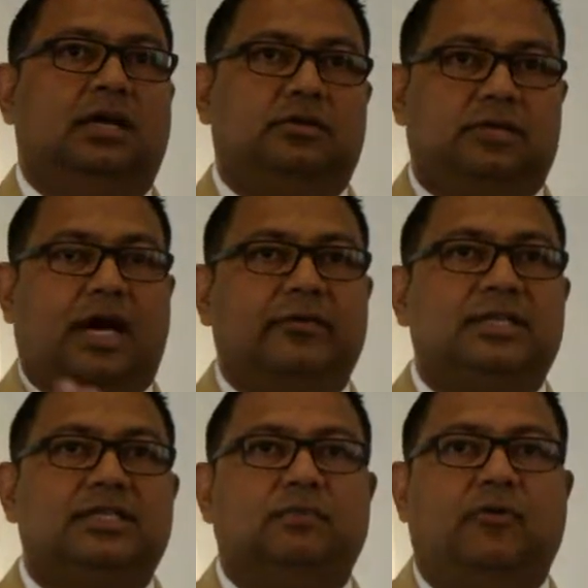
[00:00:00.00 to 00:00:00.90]
Driving
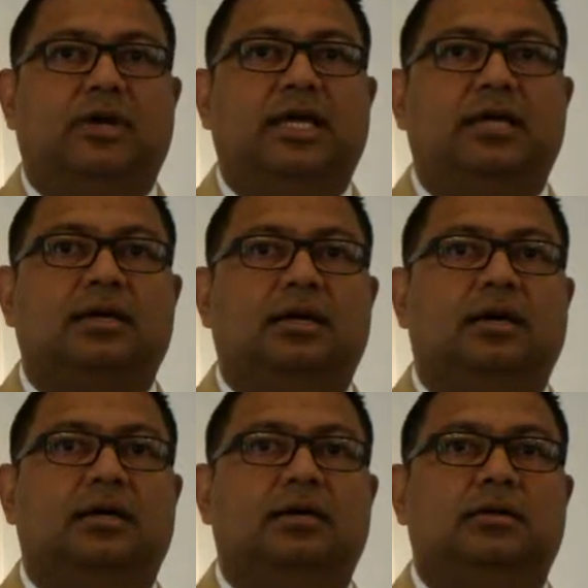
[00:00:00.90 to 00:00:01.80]
this morning
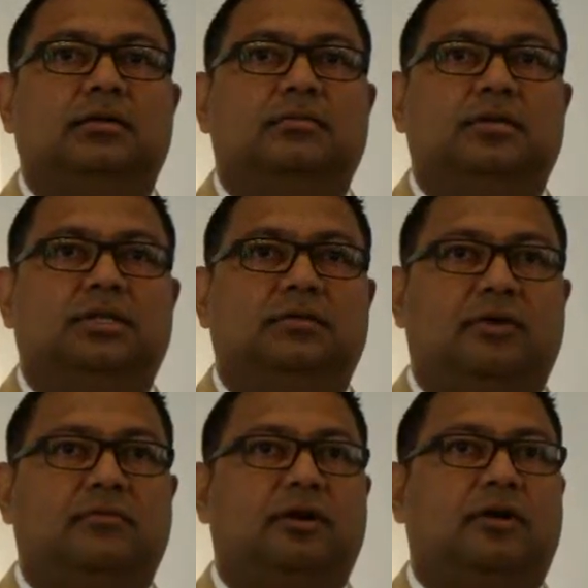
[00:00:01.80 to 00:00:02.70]
with
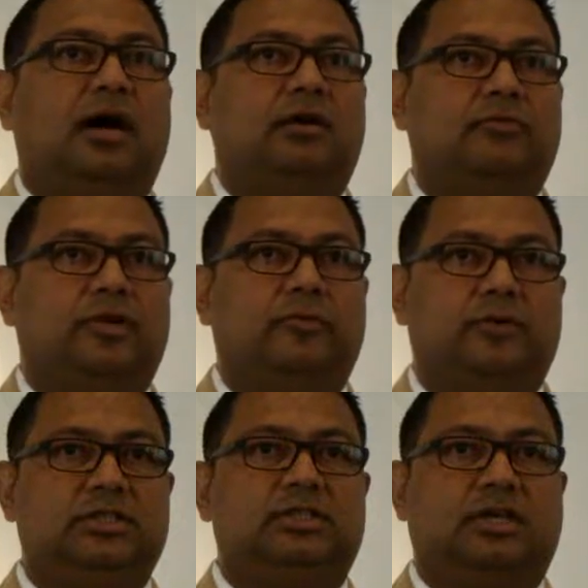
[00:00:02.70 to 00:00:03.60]
Reverend Audrey, we
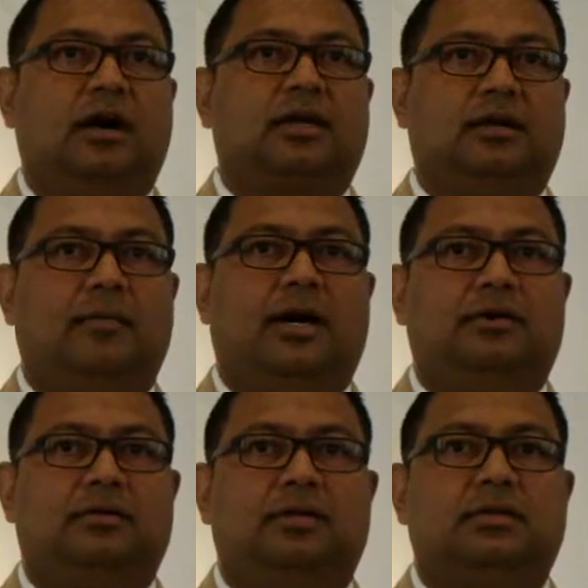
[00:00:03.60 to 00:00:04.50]
were just talking
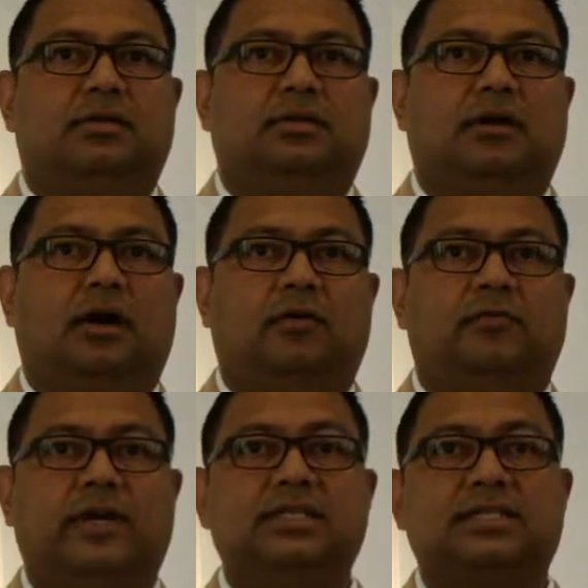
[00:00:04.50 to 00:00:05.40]
about our
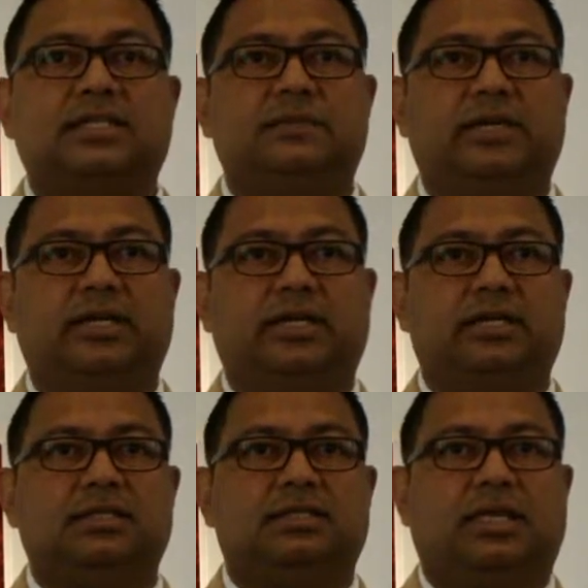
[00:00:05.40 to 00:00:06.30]
friend's
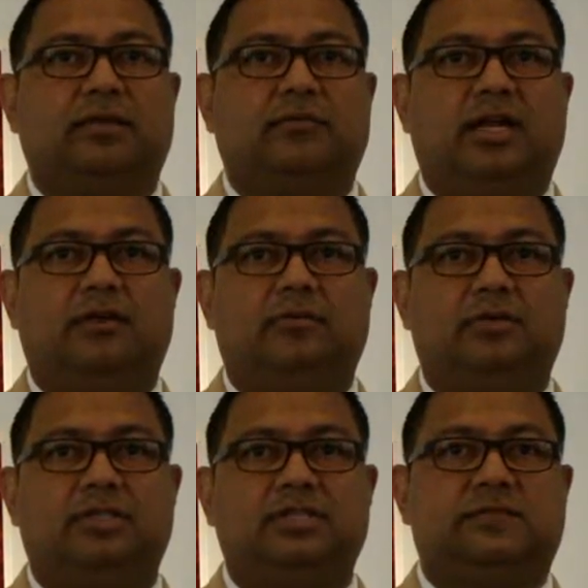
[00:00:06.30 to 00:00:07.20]
experience, and whenever
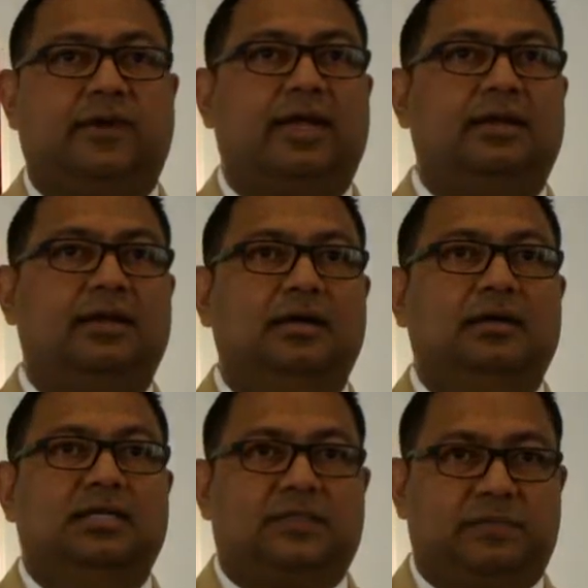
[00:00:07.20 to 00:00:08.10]
this friend
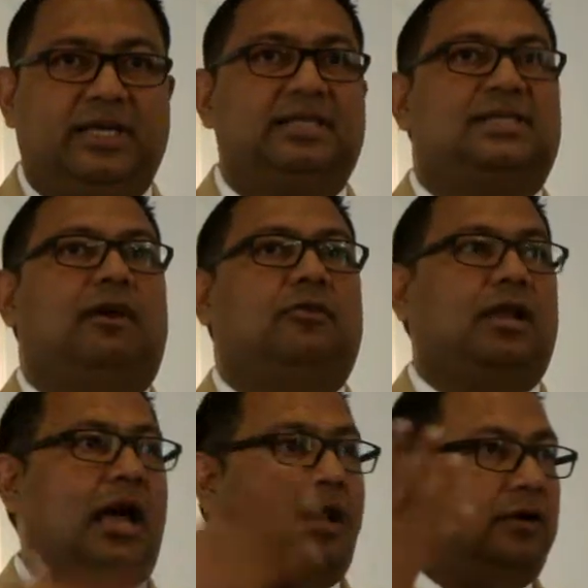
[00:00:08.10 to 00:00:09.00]
speaks out
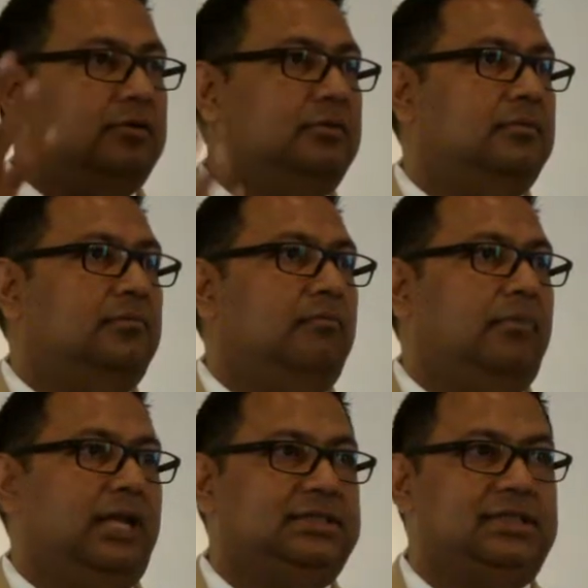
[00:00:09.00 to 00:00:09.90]
loud,
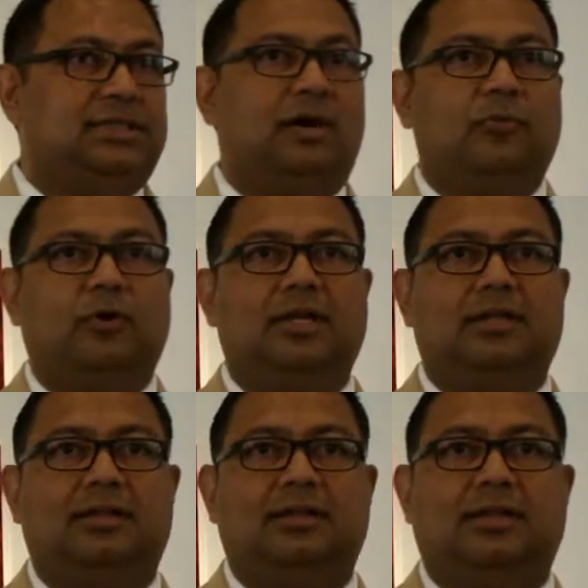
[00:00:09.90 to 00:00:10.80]
belches out what
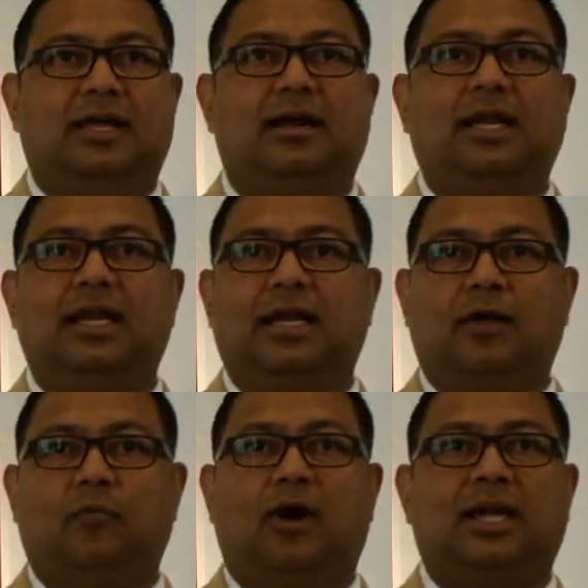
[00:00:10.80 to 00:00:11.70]
they are needing
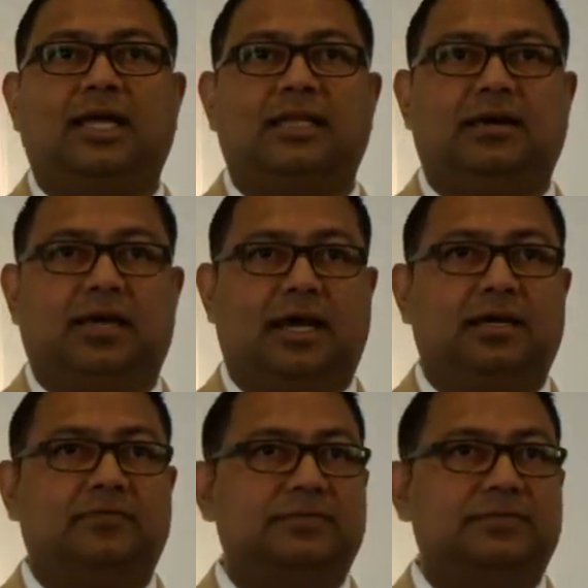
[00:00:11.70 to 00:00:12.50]
and wanting in their lives,